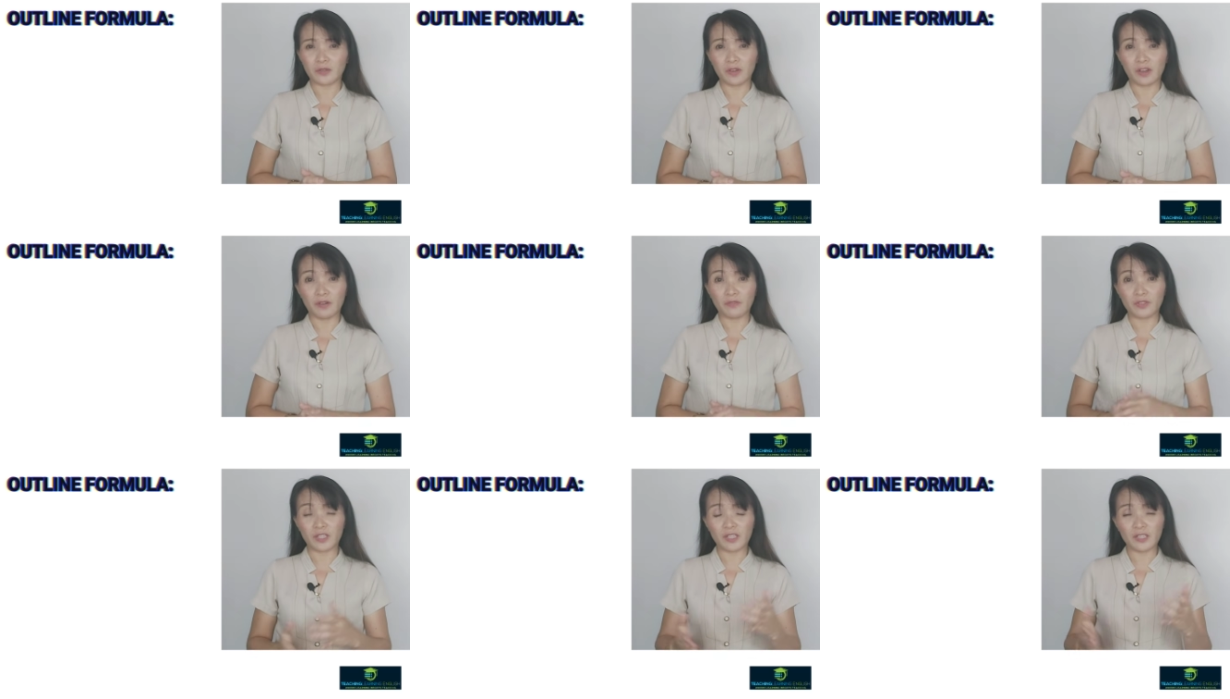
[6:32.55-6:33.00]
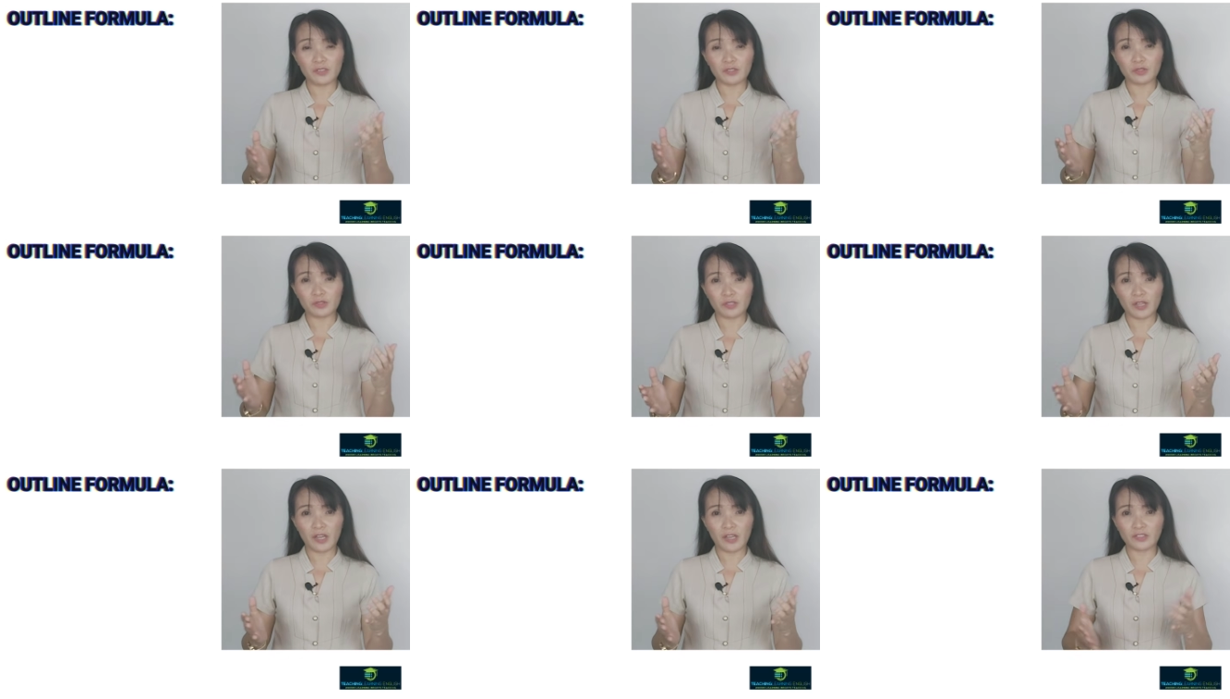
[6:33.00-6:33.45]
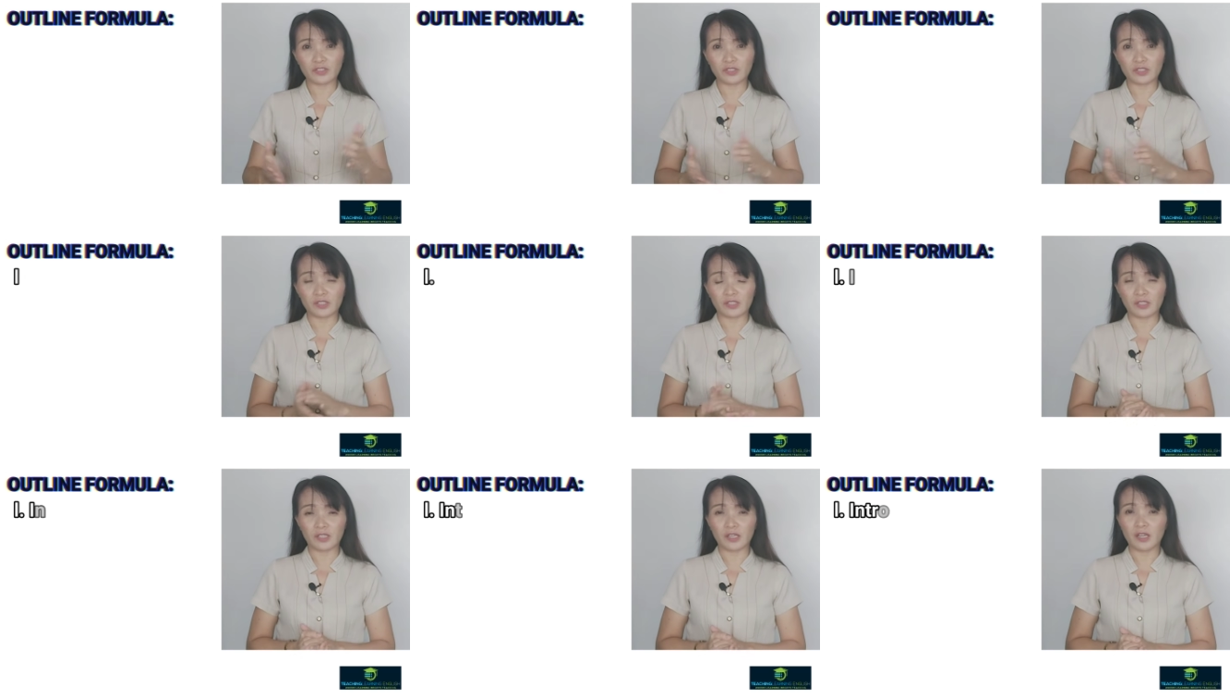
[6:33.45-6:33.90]
You have the
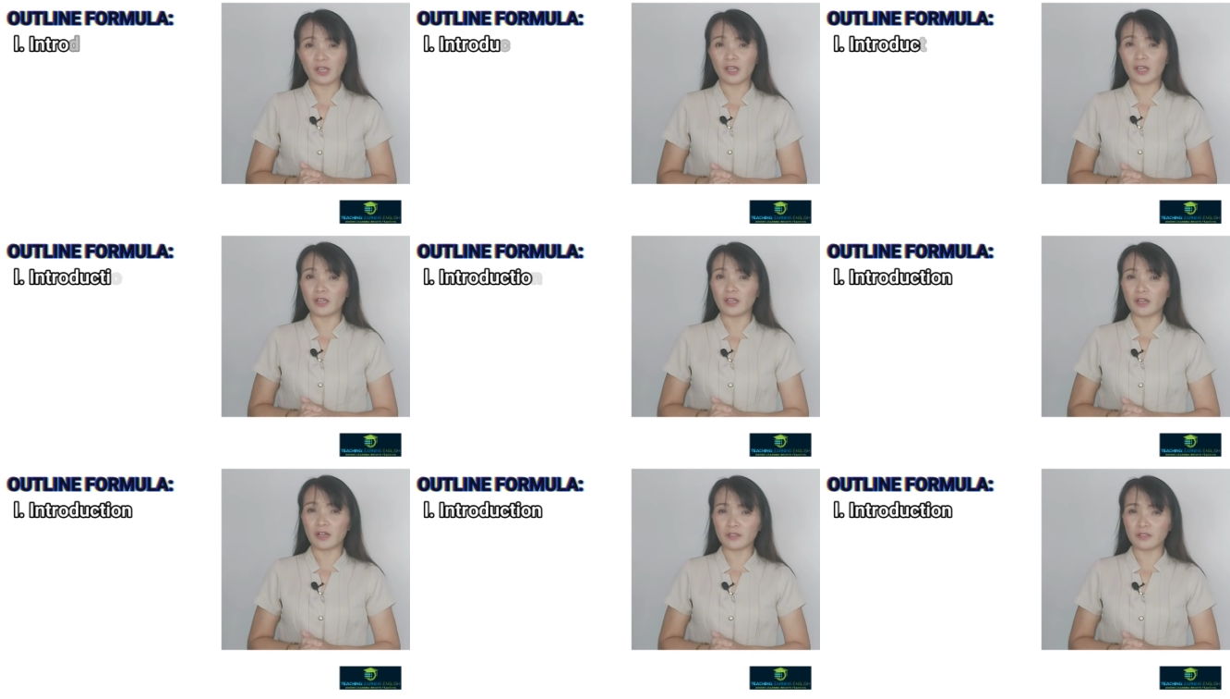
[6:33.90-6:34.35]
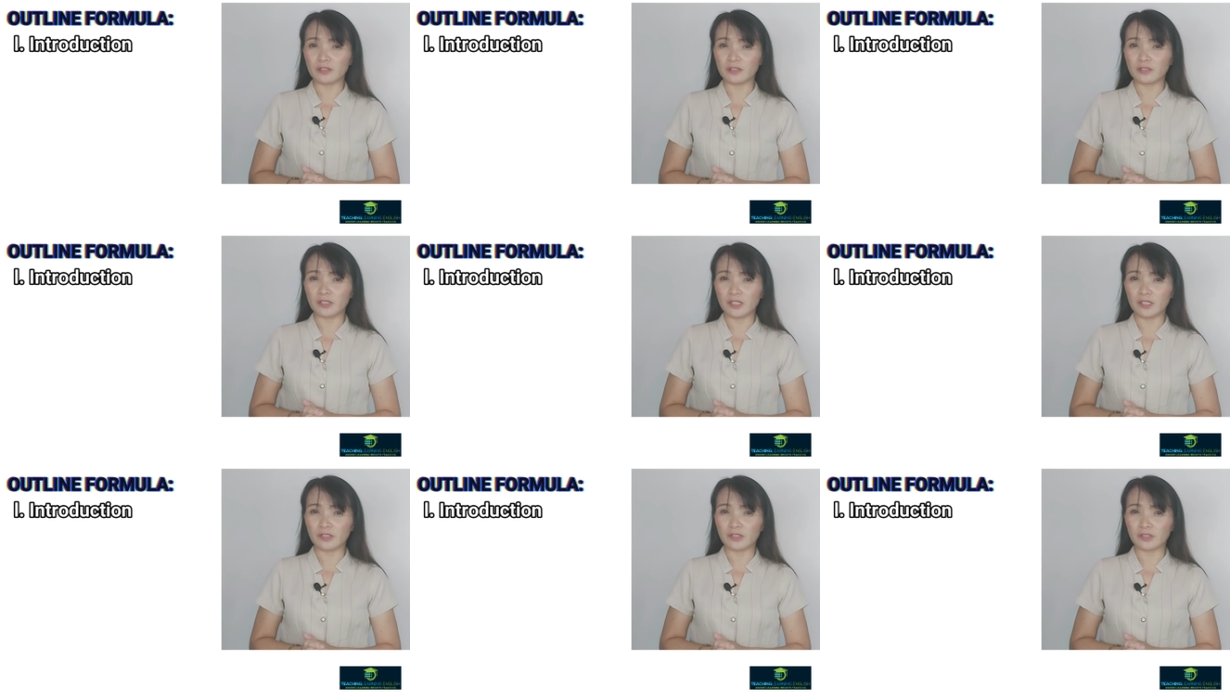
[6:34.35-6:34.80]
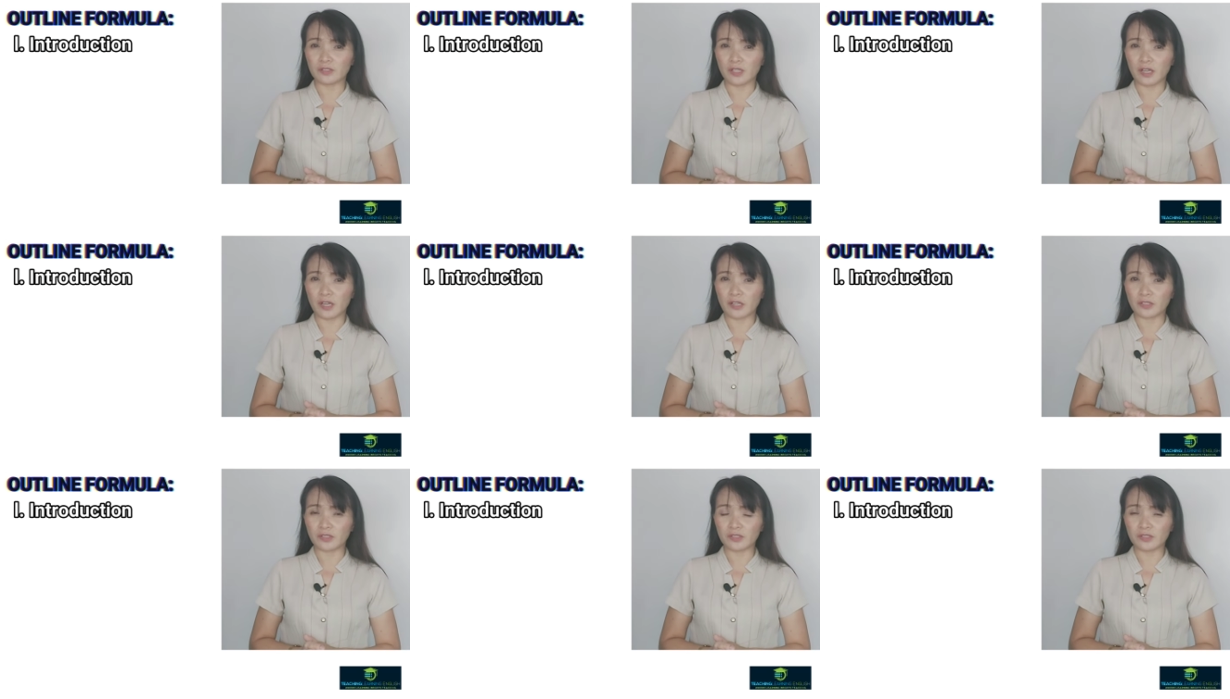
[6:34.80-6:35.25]
introduction, and under the
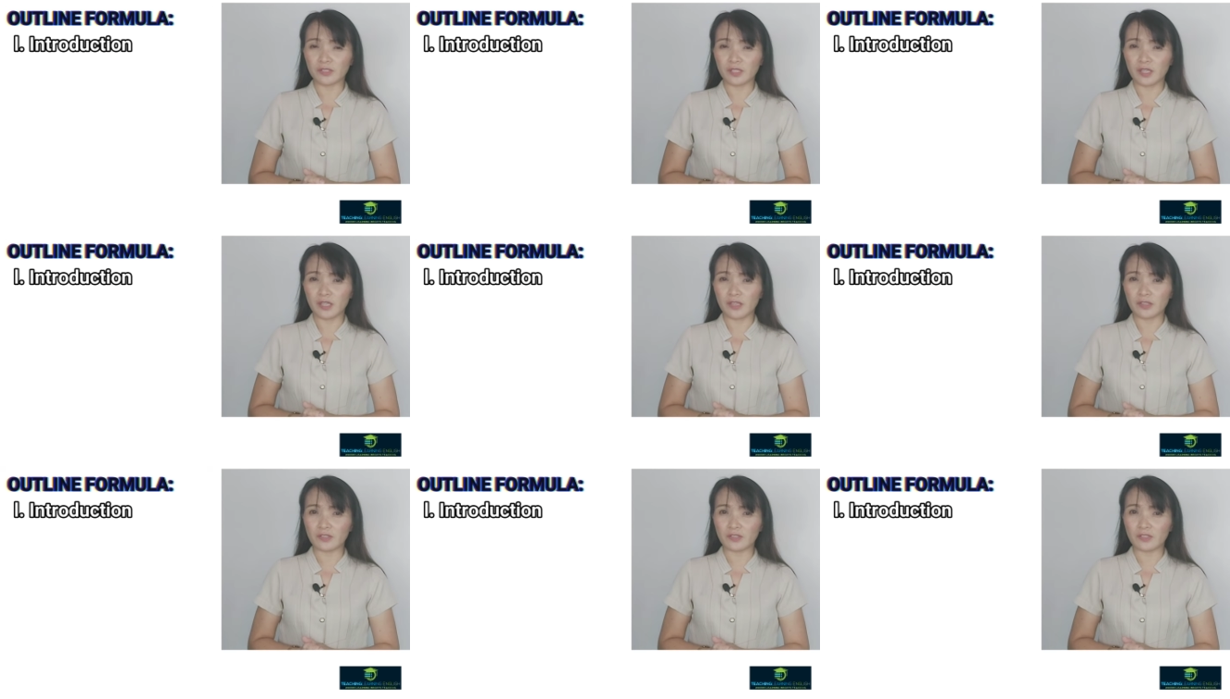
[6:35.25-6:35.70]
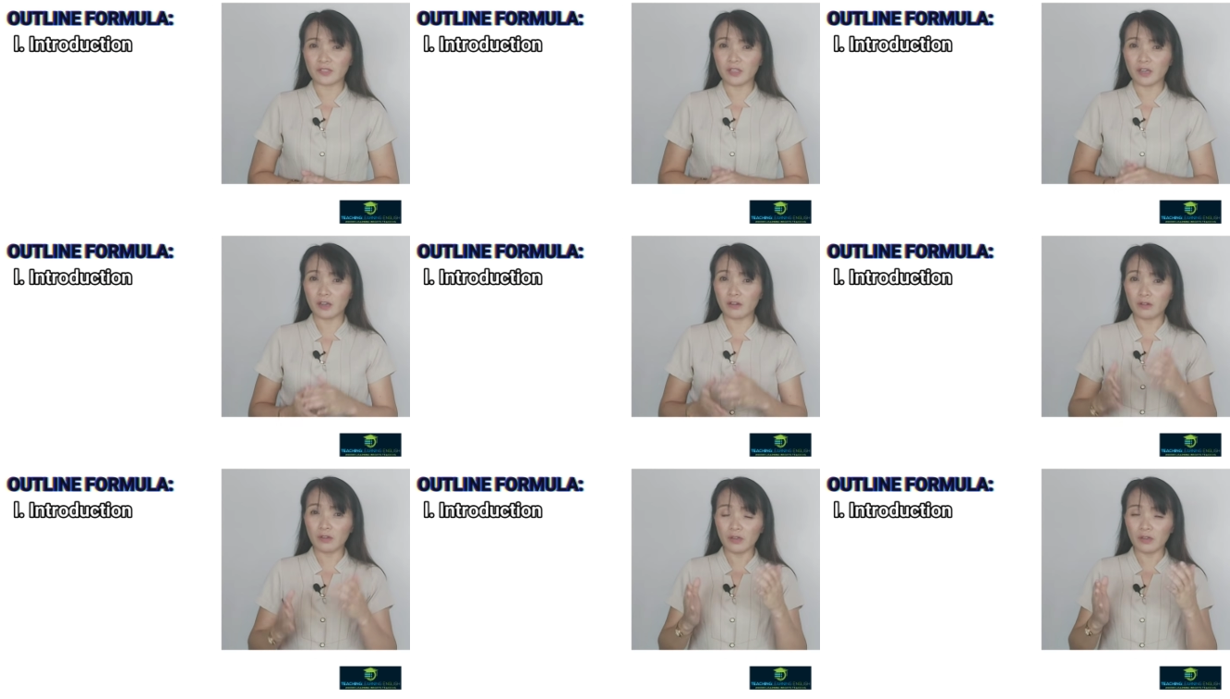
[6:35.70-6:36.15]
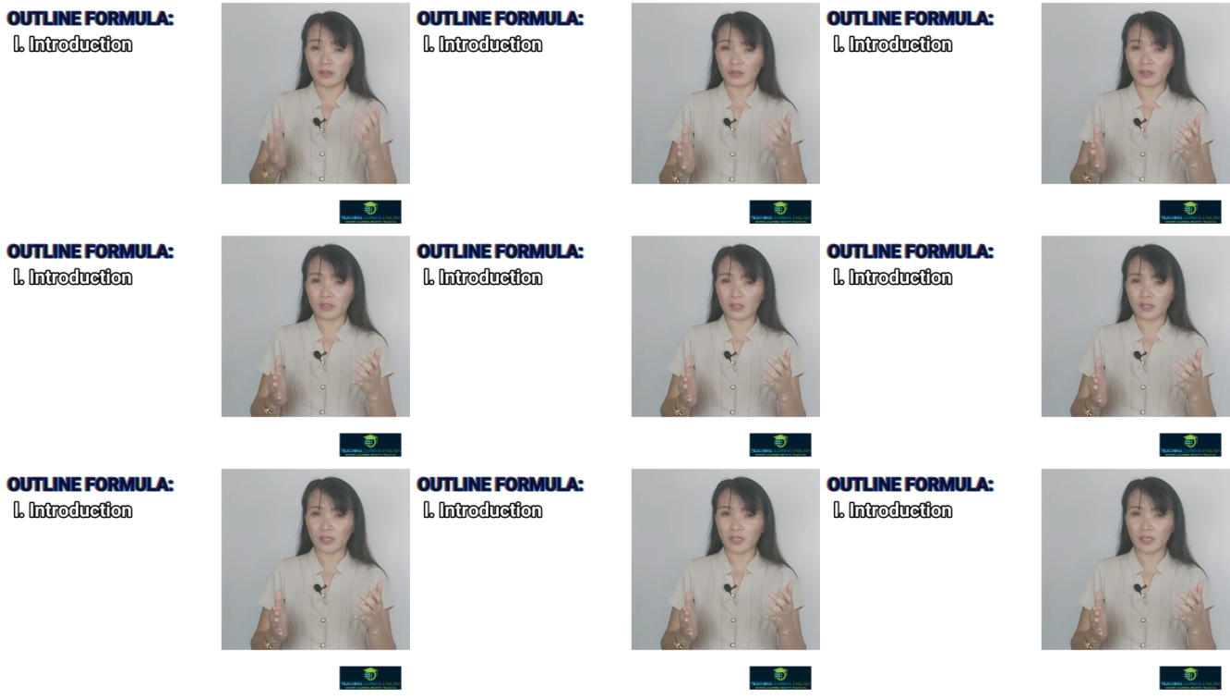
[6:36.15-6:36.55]
introduction is the hook.